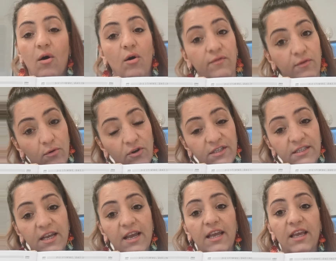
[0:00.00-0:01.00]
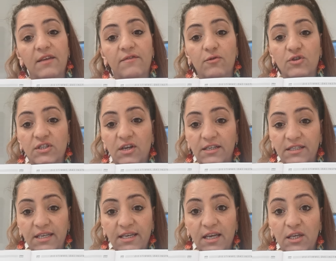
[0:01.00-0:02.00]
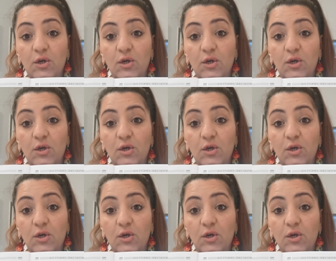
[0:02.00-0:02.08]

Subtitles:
Of course, if you start singing,